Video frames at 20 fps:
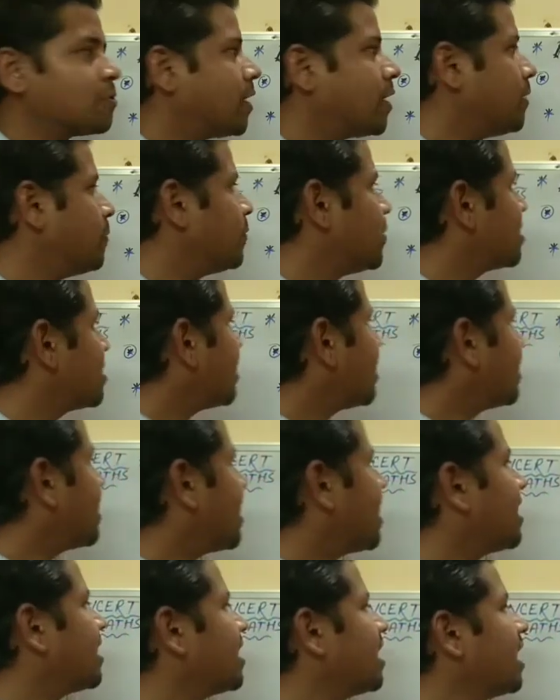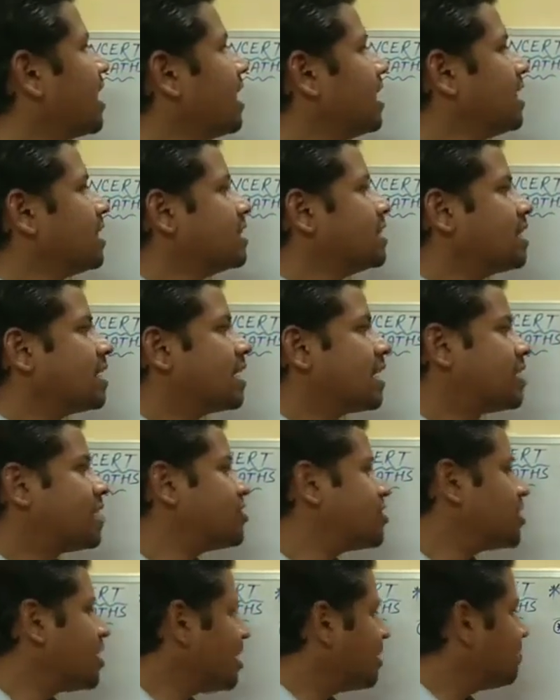why we say that the
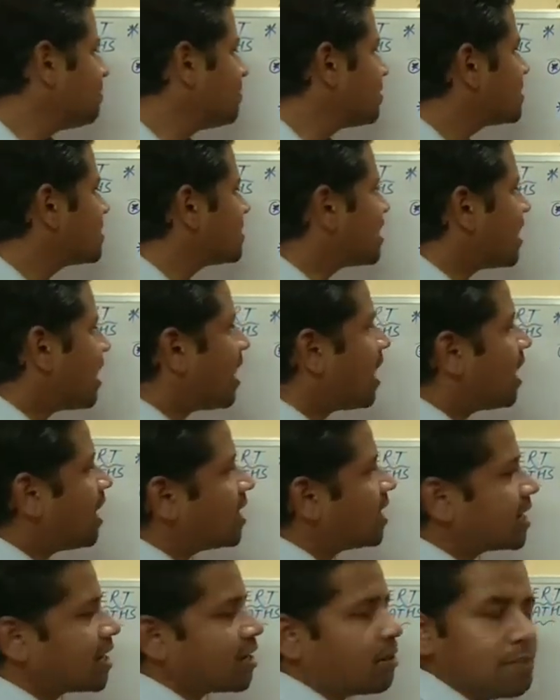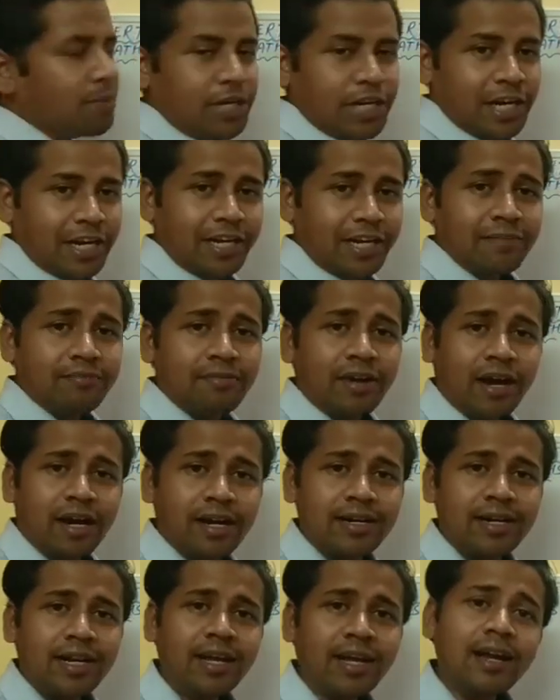rational numbers are commutative
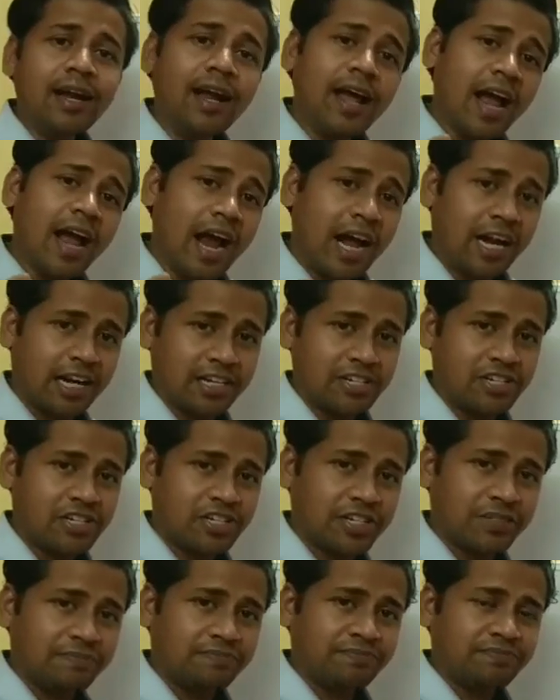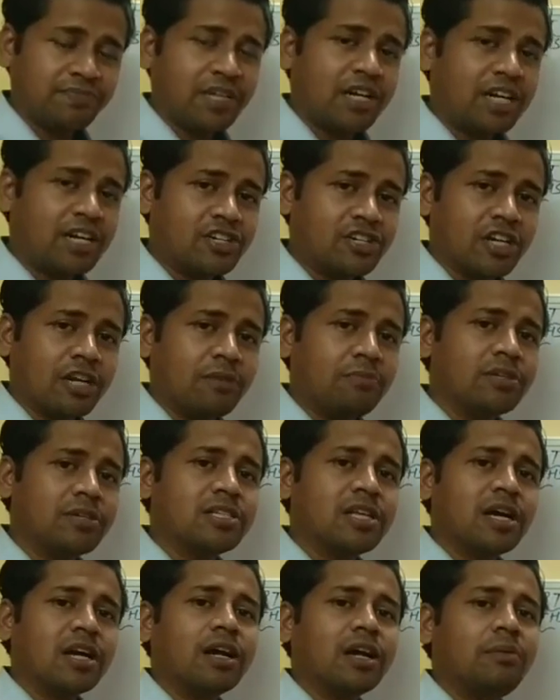under addition. Rational
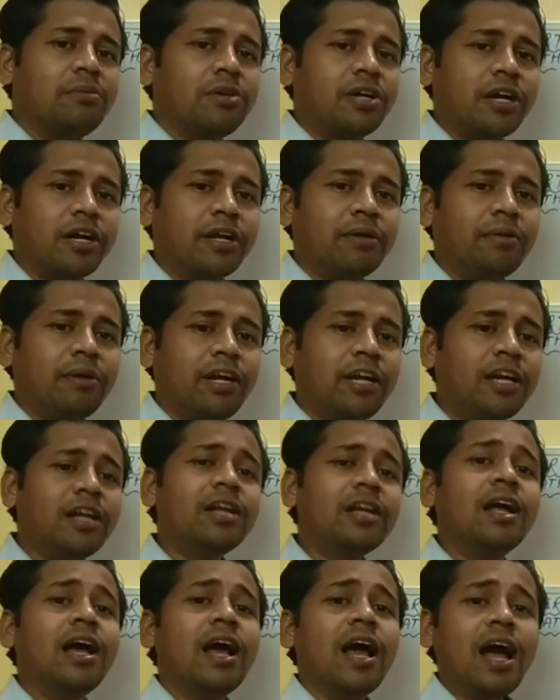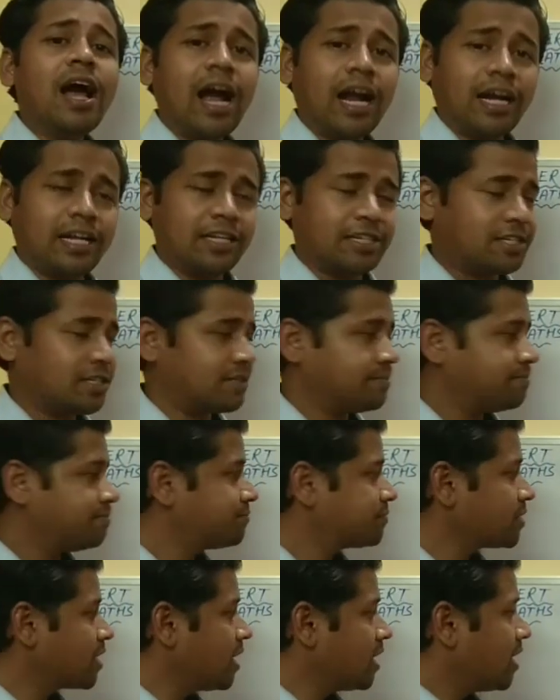numbers are commutative under addition.
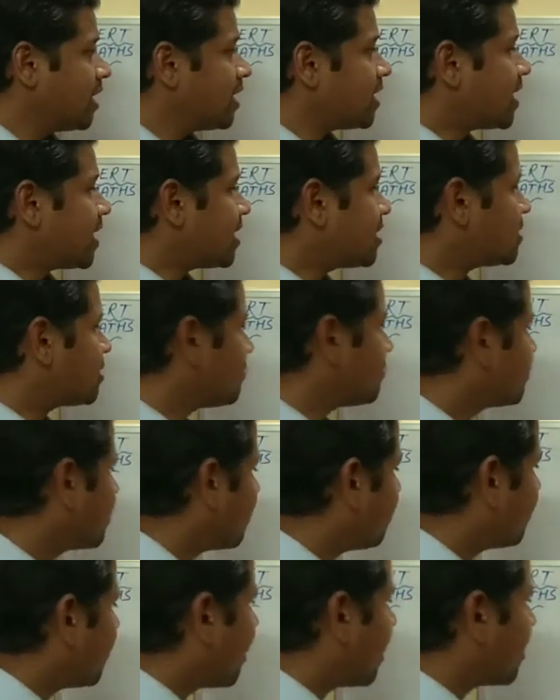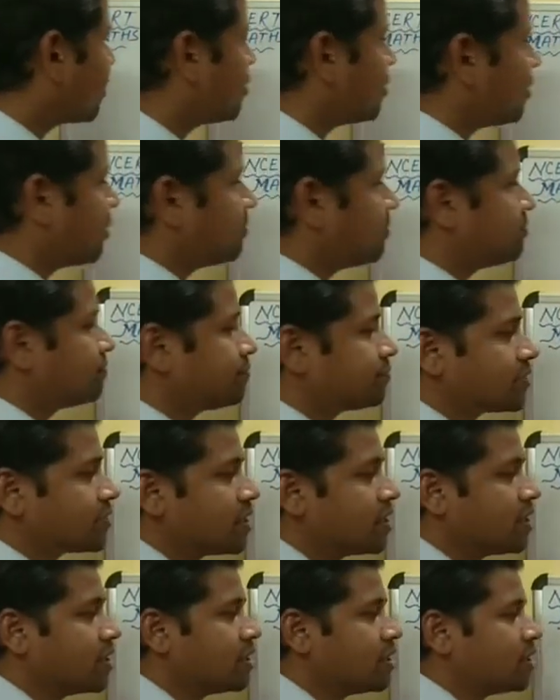In case of subtraction,
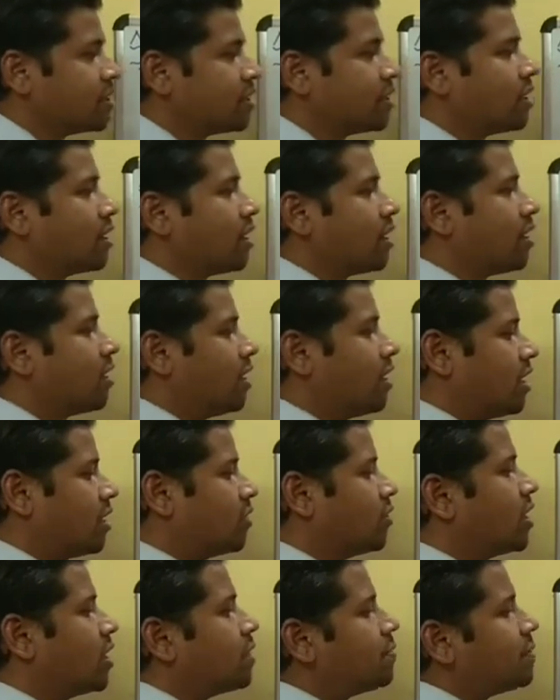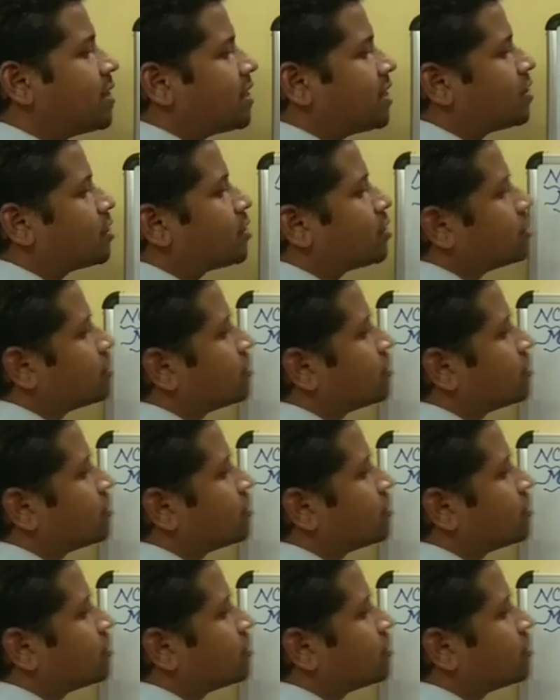will it be